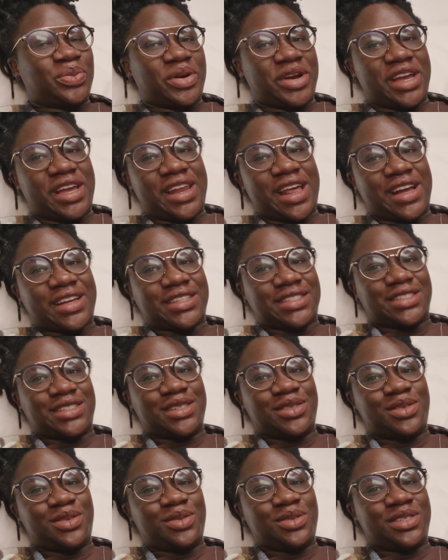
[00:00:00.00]
praying I can
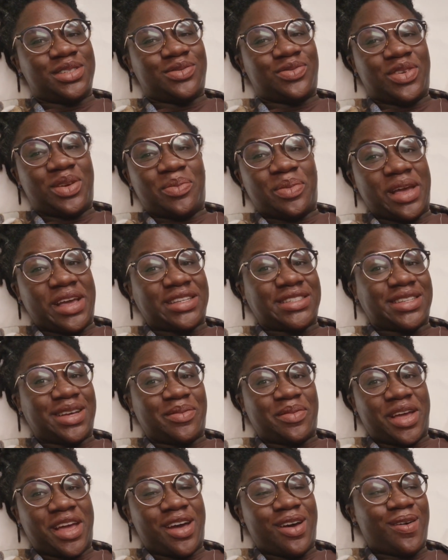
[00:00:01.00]
still do this VBAC
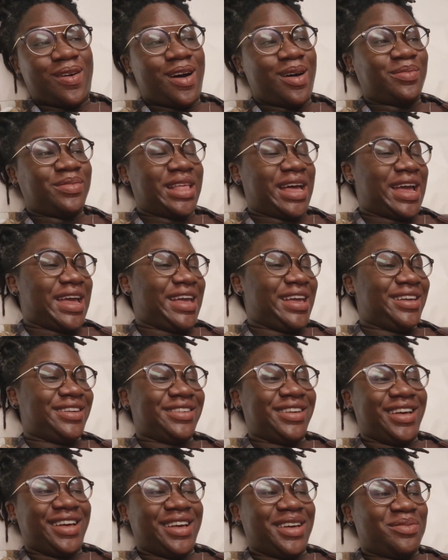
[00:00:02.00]
somehow. I'm like,
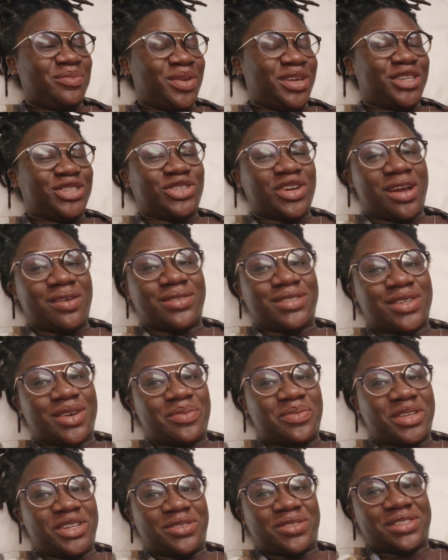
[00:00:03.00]
me and Travis going
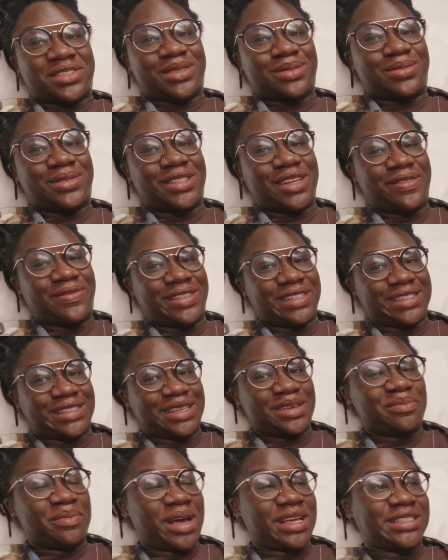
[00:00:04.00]
to be doing some stuff to
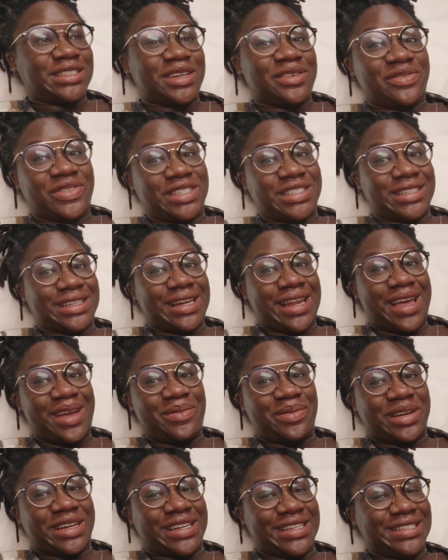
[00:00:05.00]
send myself into
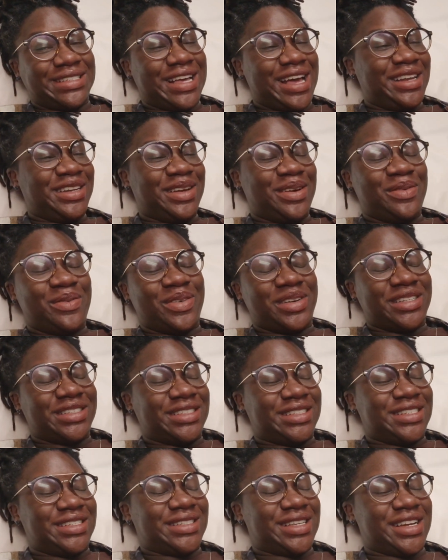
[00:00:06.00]
labor because I don't want a
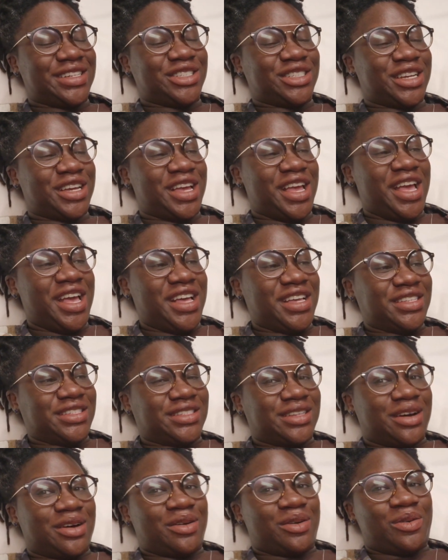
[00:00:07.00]
C-section.
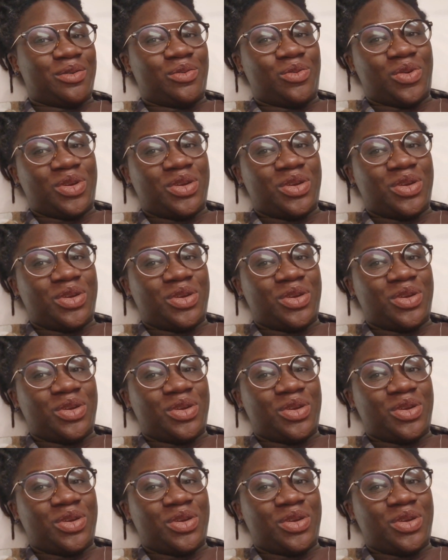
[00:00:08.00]
So